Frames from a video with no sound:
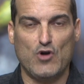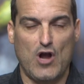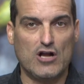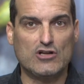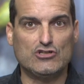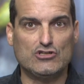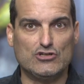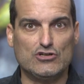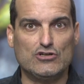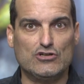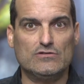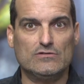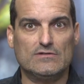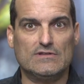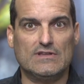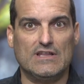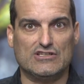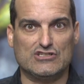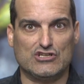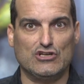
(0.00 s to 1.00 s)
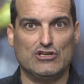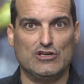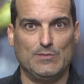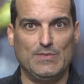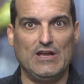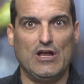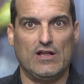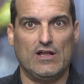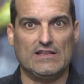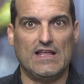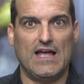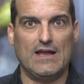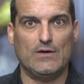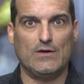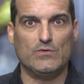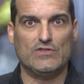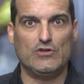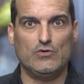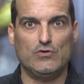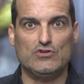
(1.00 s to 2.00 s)
proctor that's going to be
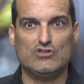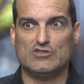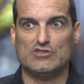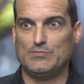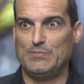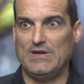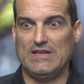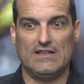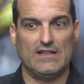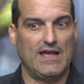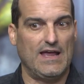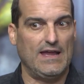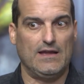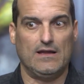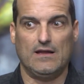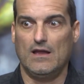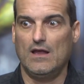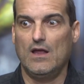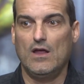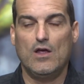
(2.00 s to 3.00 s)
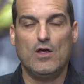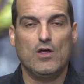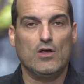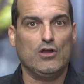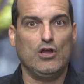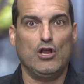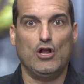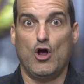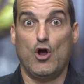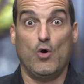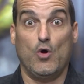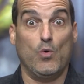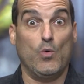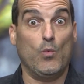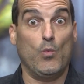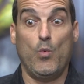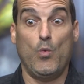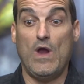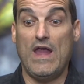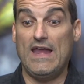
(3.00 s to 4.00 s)
online with you. Just be like, you
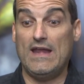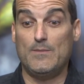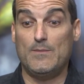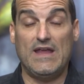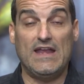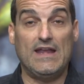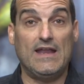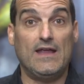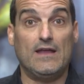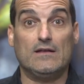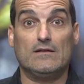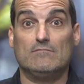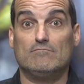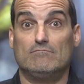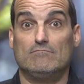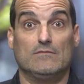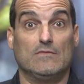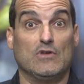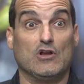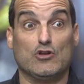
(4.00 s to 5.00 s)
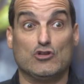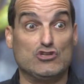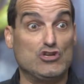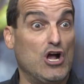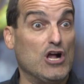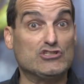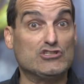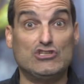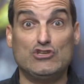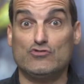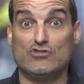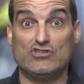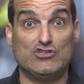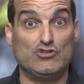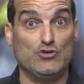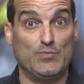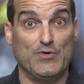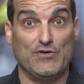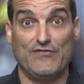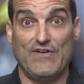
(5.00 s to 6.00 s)
know, wait a minute, talk to your
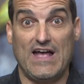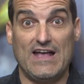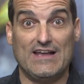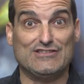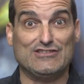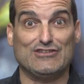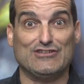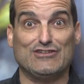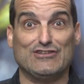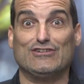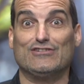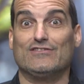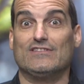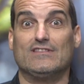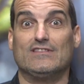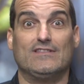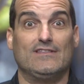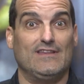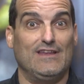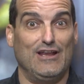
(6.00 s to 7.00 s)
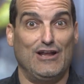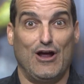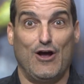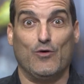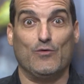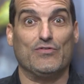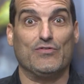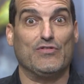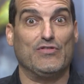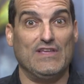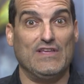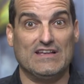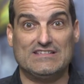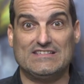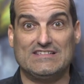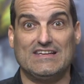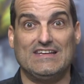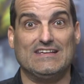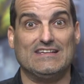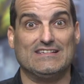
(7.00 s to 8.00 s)
supervisor. You know,
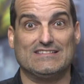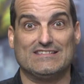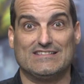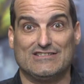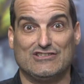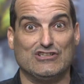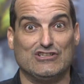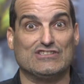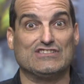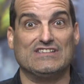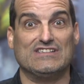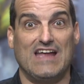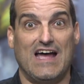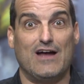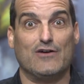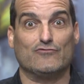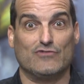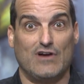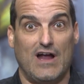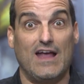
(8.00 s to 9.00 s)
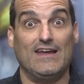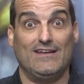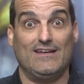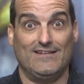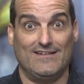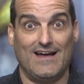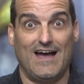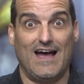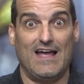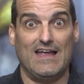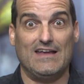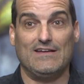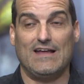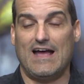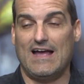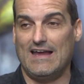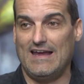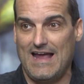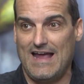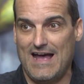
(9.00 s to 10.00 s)
this is just not right. I,
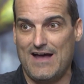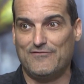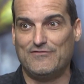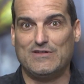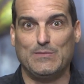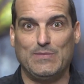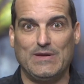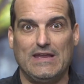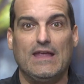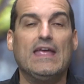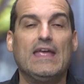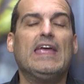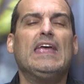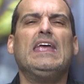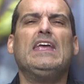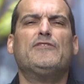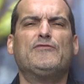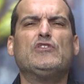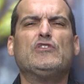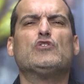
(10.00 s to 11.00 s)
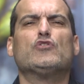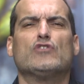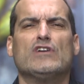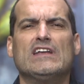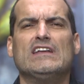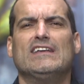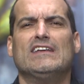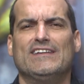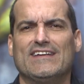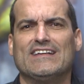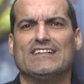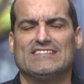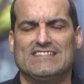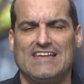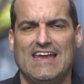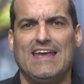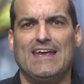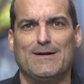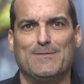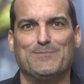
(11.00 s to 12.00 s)
I have to be, if you're in an
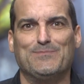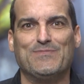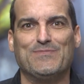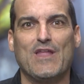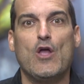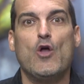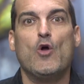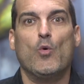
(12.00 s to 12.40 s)
exam